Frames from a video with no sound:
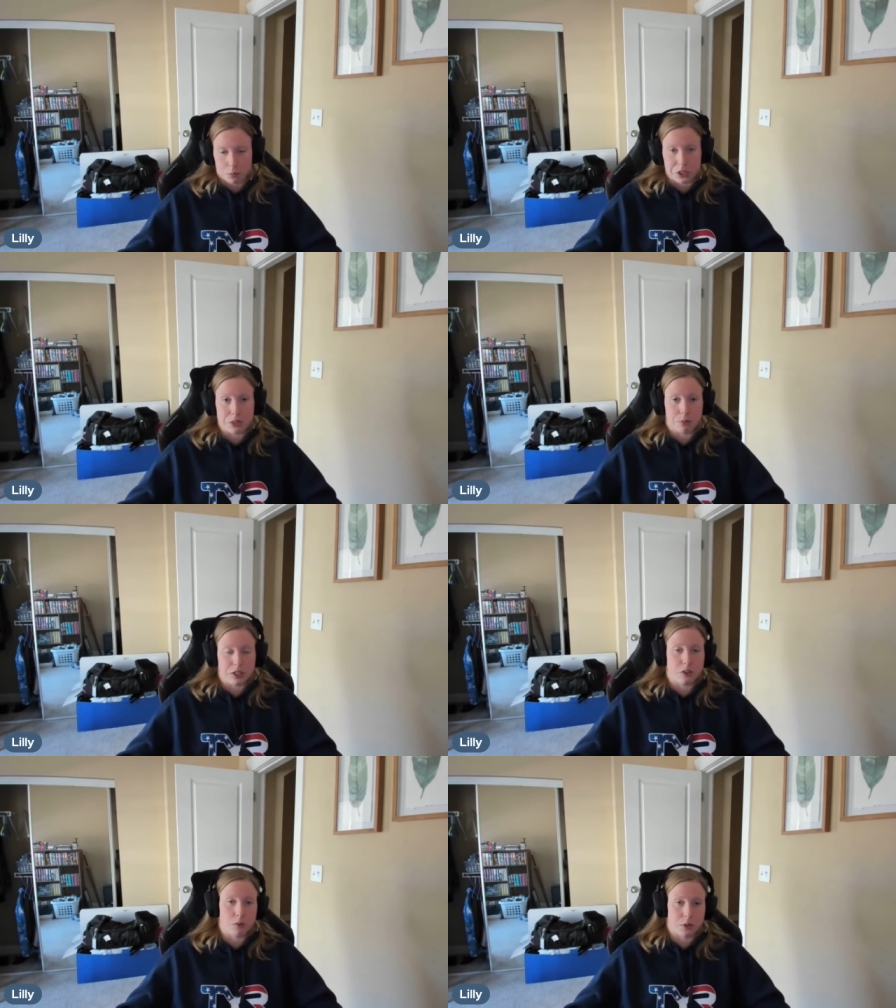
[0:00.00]
pre
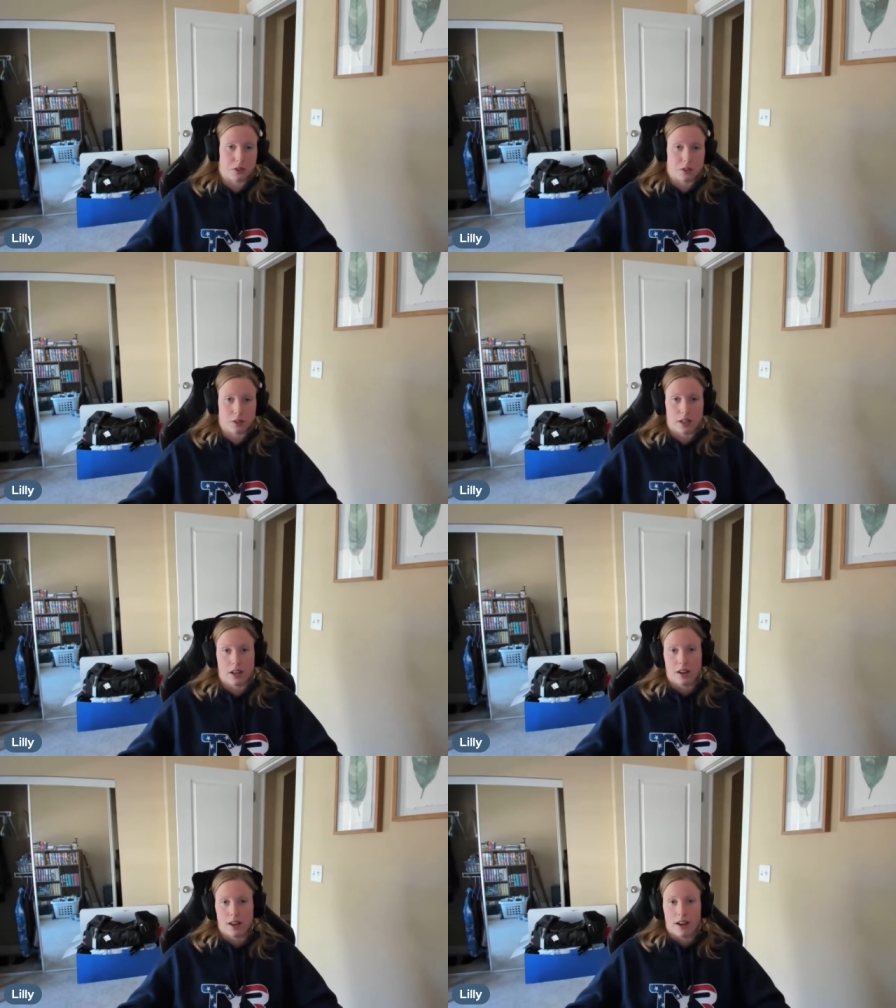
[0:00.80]
pre super suit
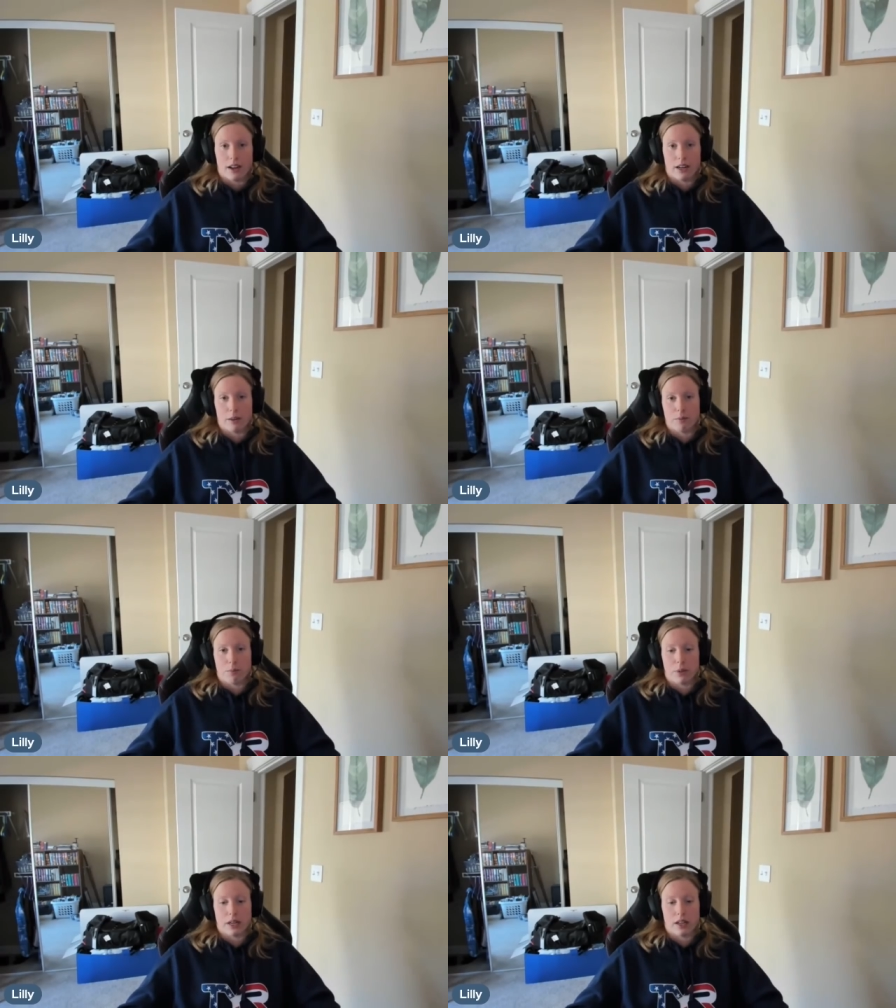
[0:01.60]
um
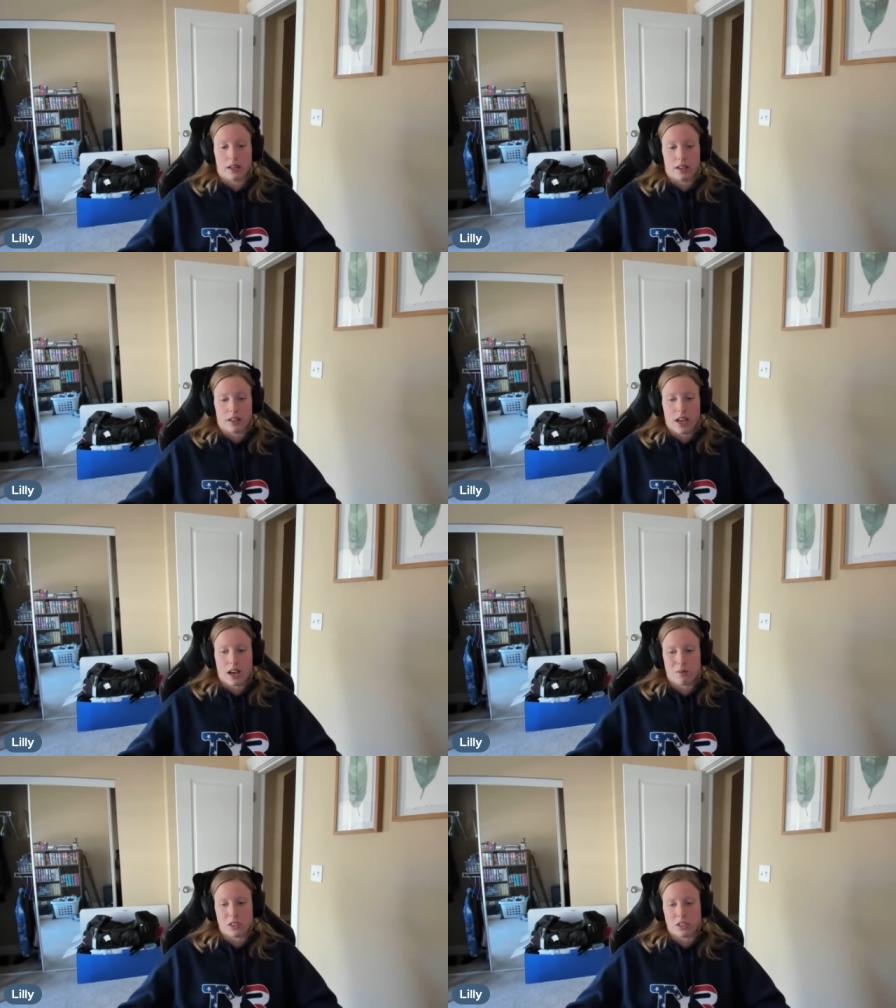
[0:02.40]
but yeah
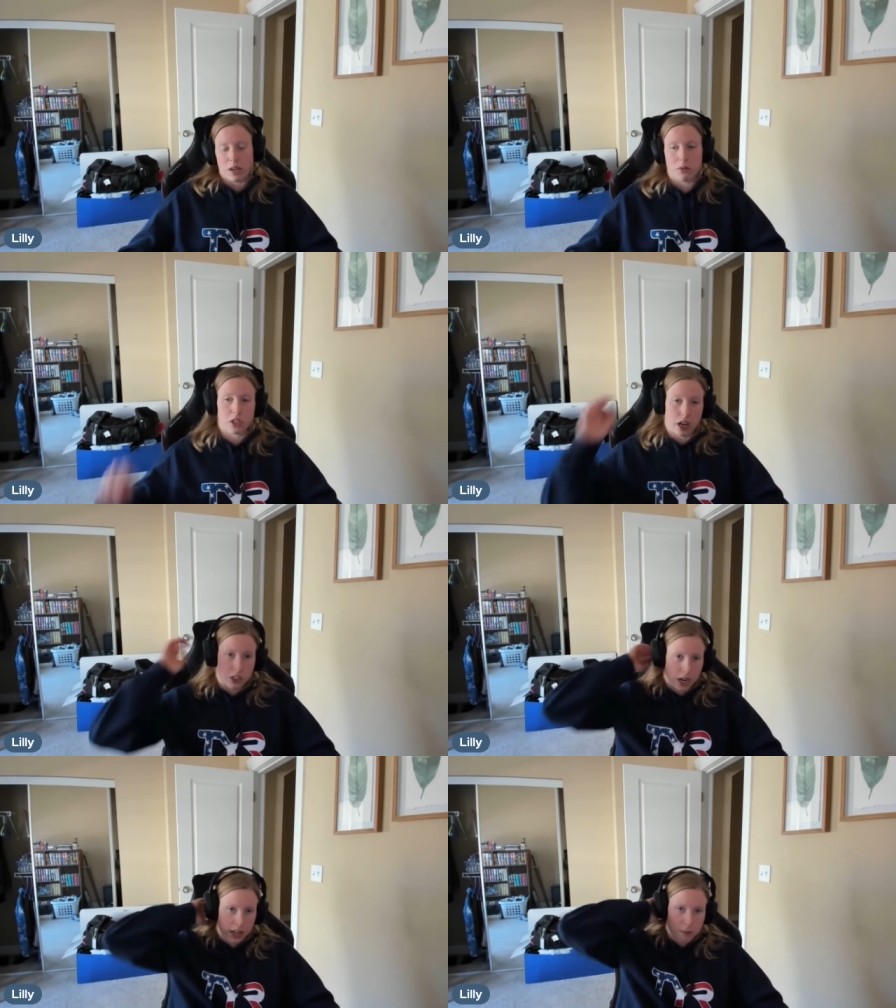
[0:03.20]
i'm just i'm just kind of
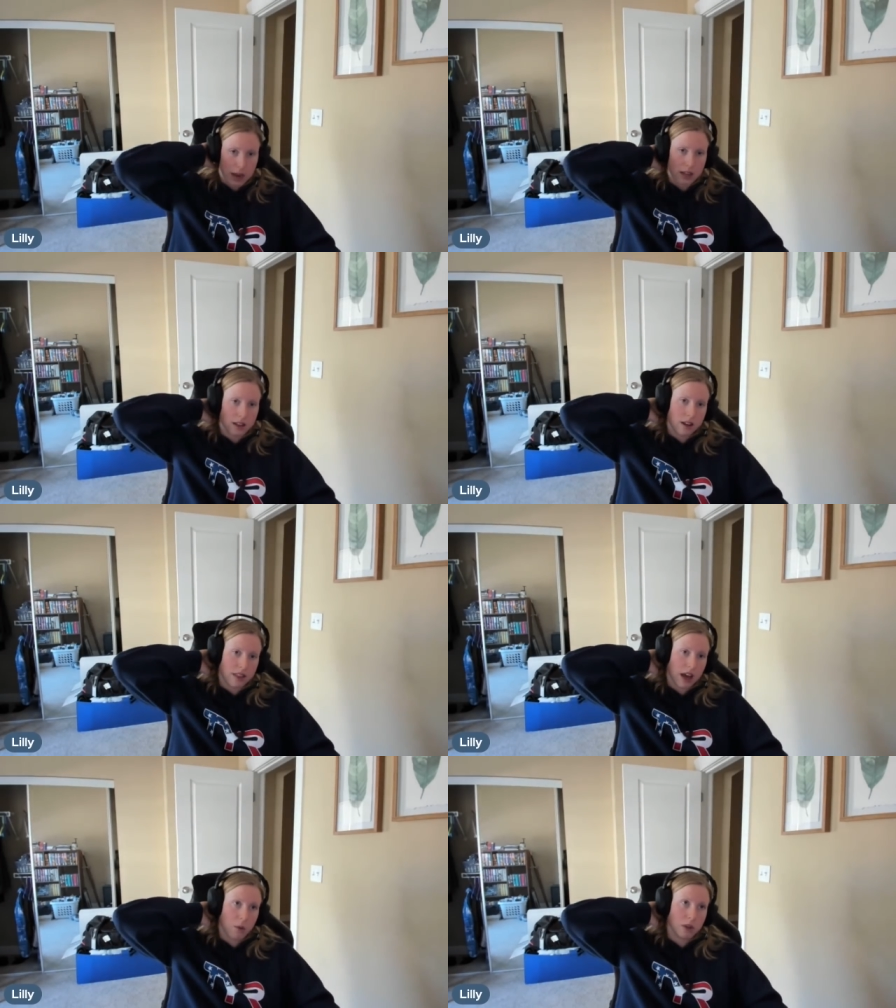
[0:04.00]
trying to get back there
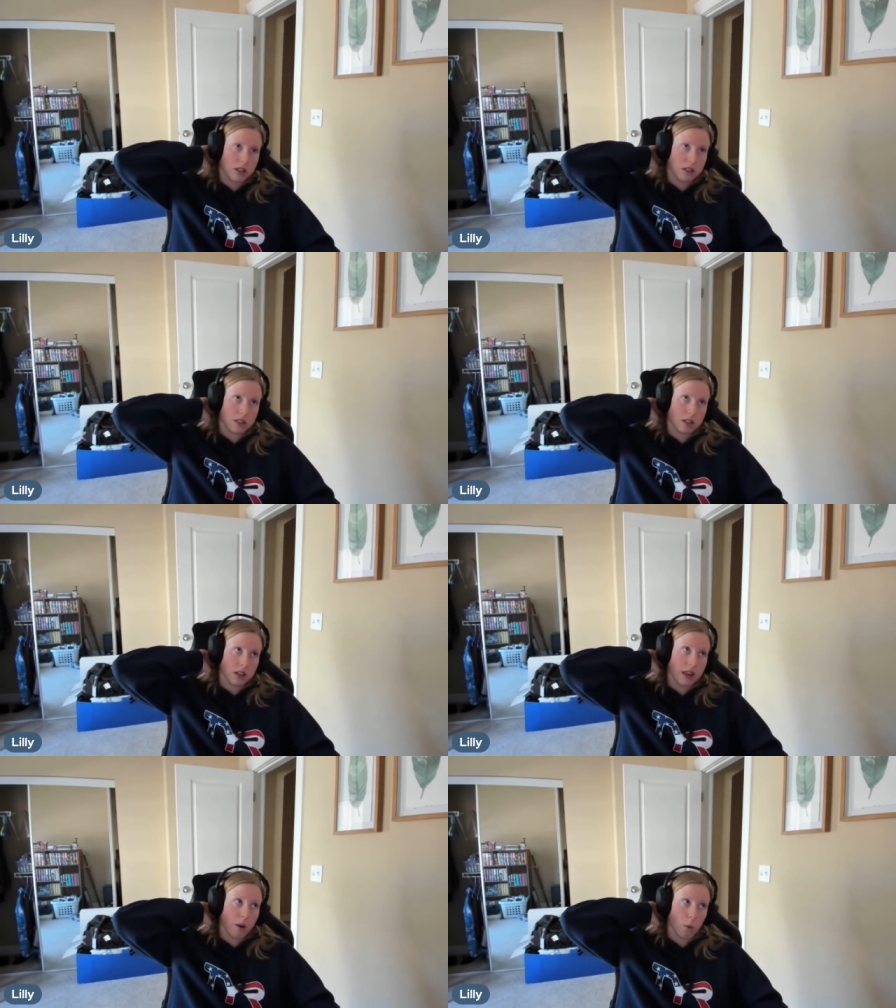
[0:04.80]
that was
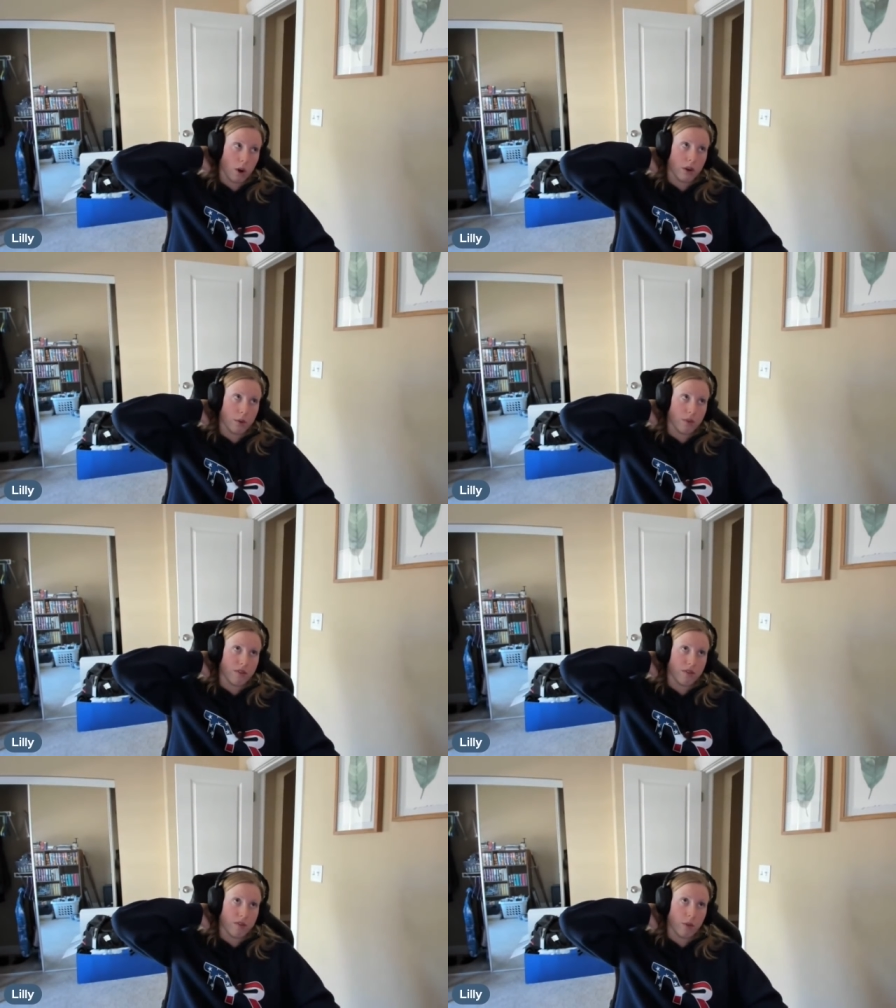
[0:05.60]
that 104
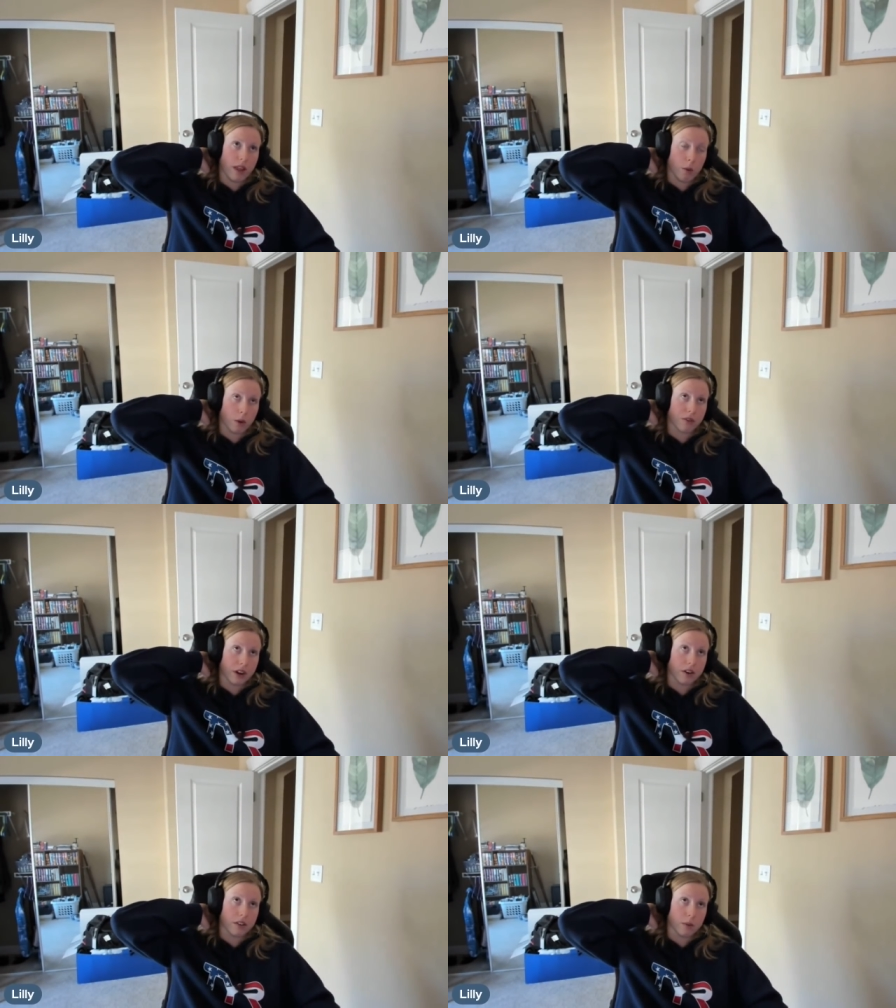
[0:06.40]
that world
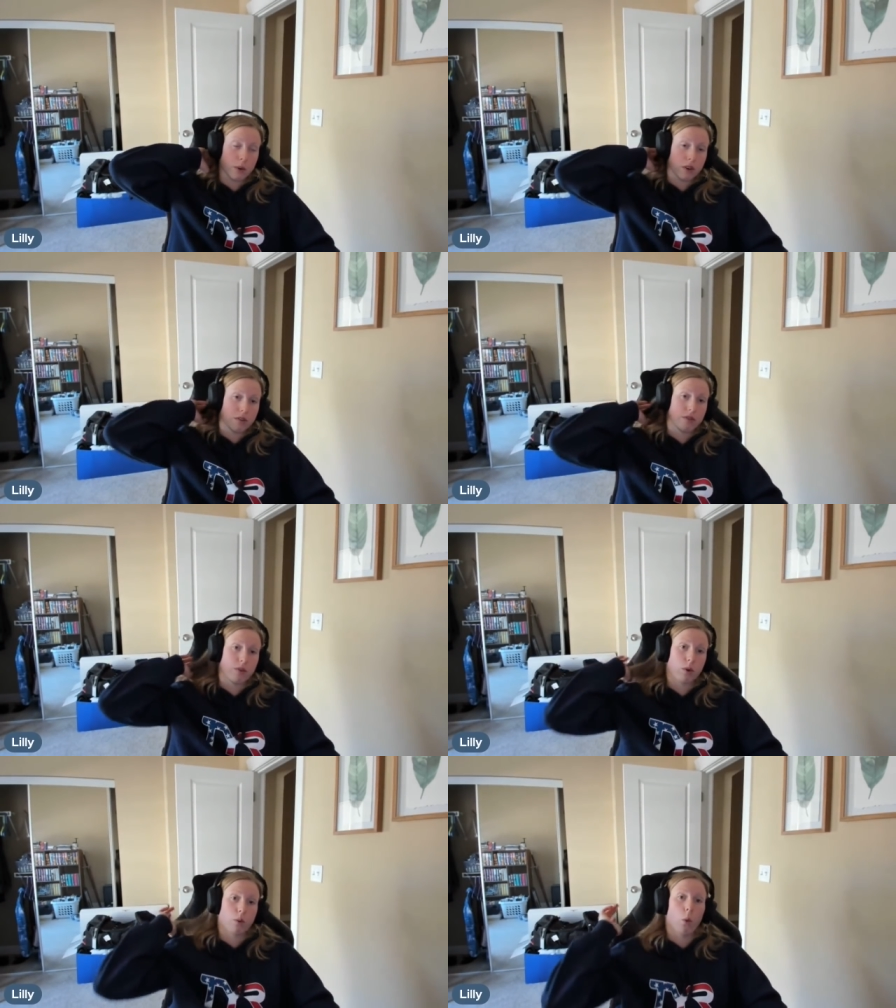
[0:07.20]
record the
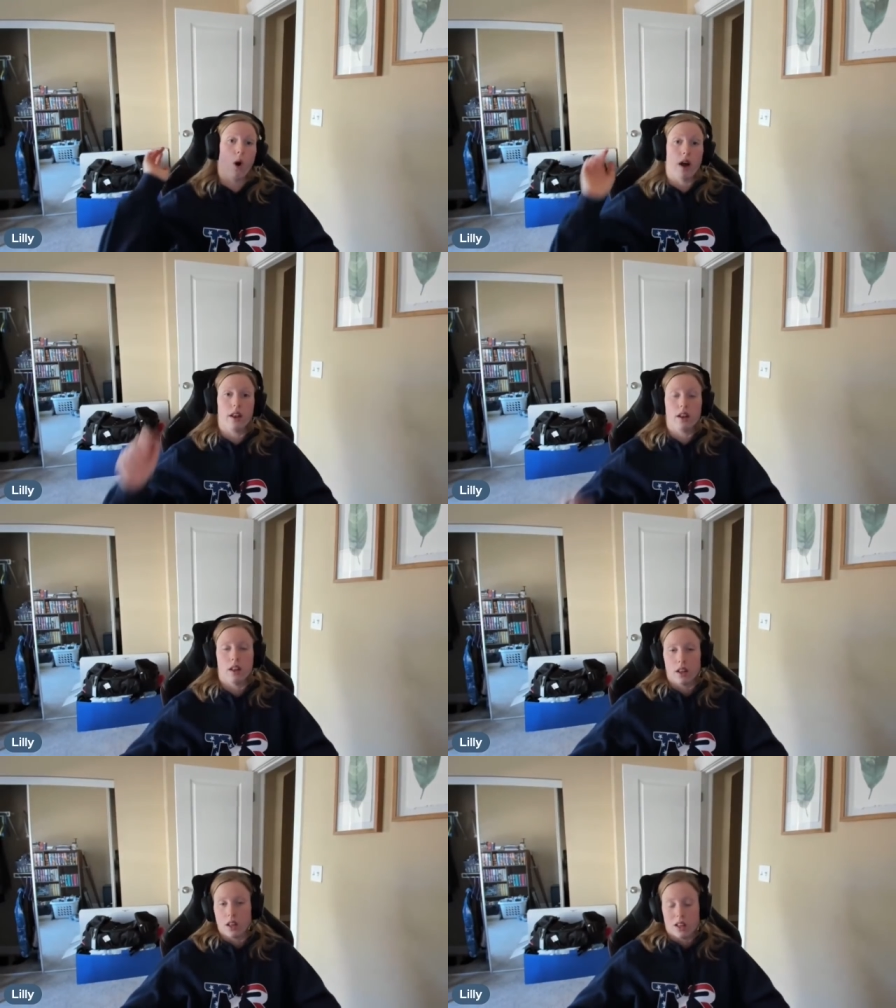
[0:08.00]
1041
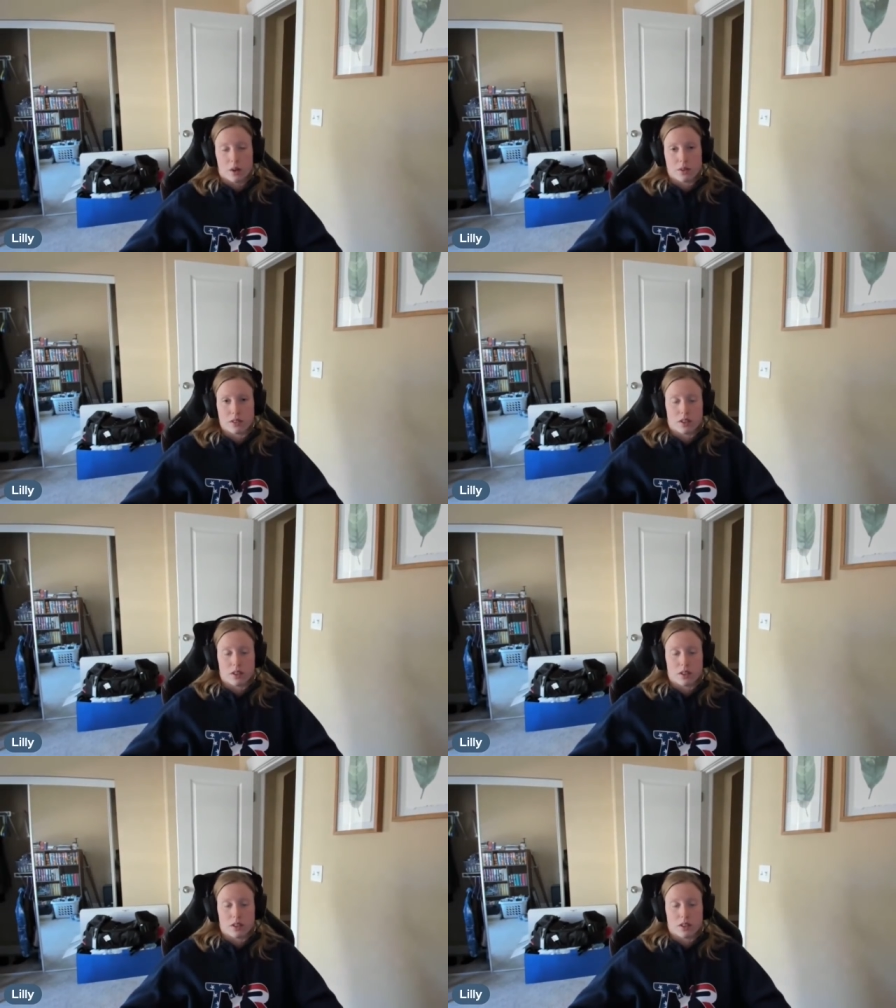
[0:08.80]
mm.